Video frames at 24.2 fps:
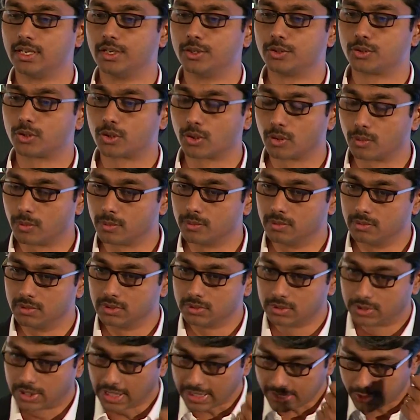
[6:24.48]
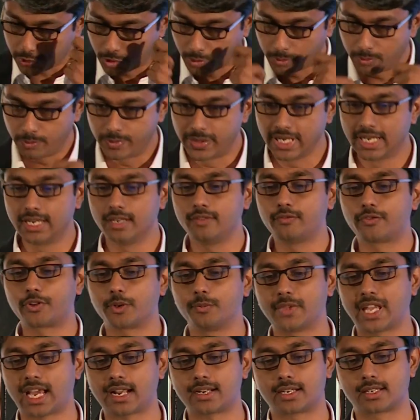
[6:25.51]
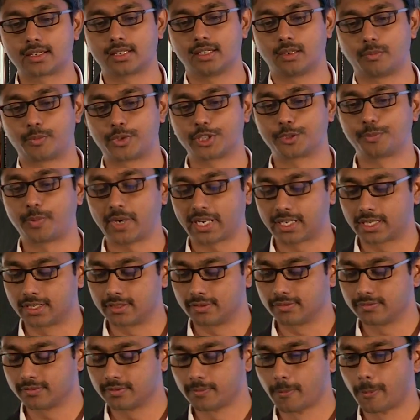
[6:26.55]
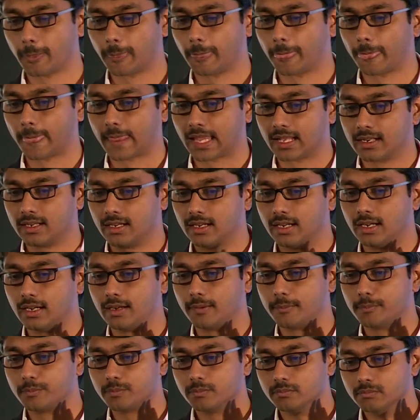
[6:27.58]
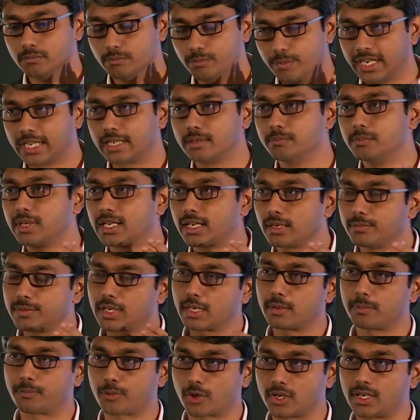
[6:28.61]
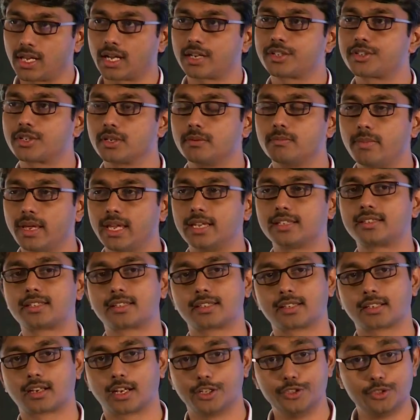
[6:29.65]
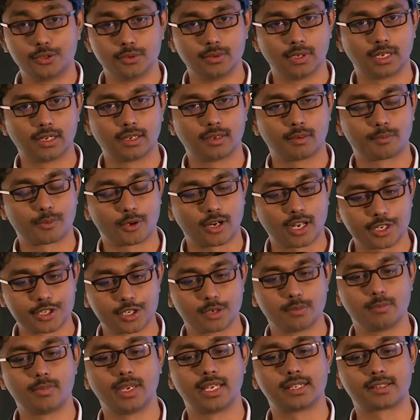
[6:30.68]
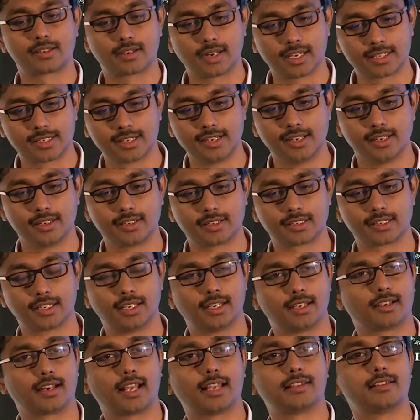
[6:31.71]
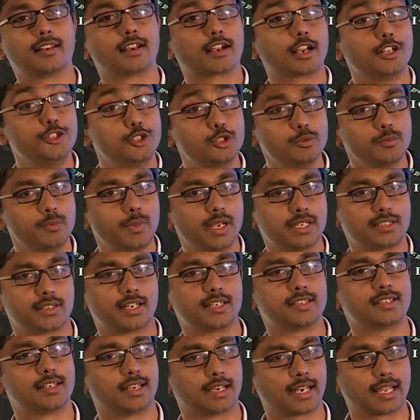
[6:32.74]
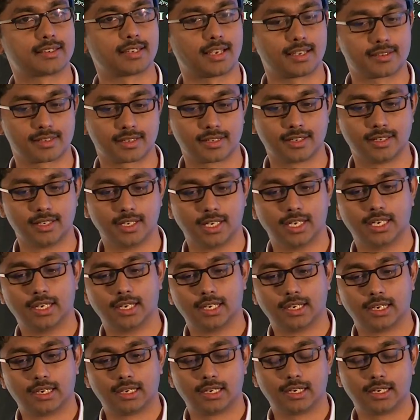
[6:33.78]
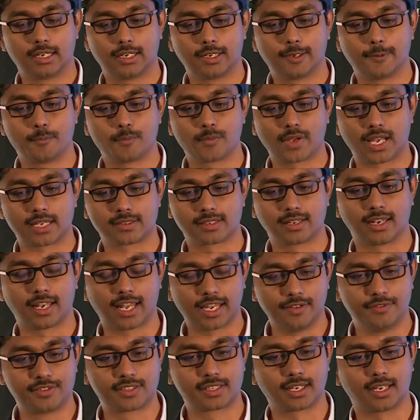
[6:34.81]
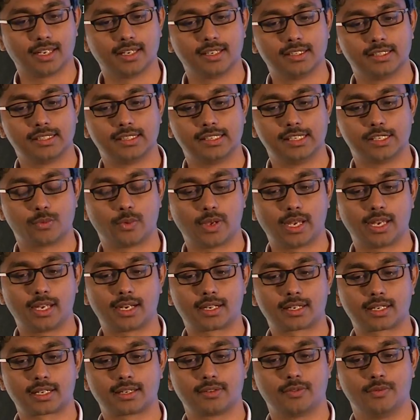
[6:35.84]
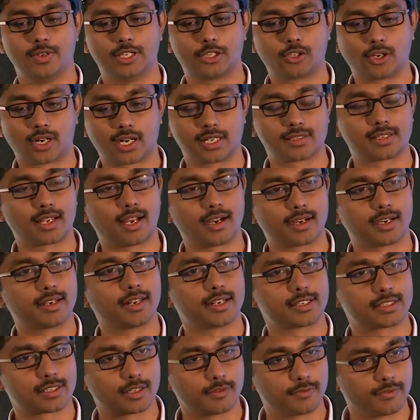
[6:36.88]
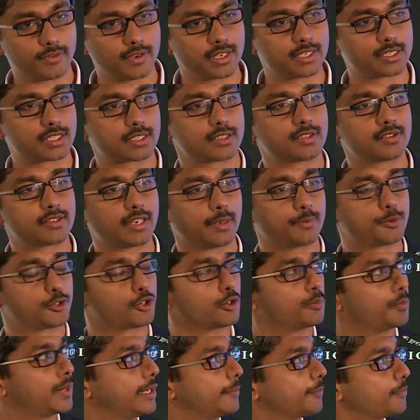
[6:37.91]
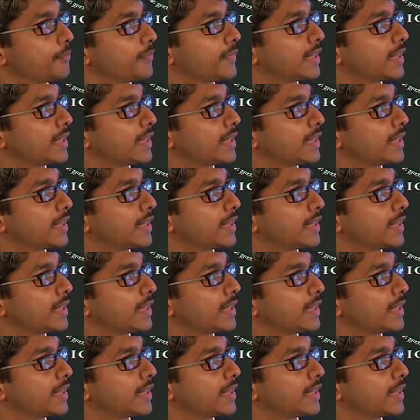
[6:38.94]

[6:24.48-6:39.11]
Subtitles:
So just to begin from that perspective, becoming a production-based resident rather than a consumer-based resident as a lifestyle is where we thought as architects the first step should be.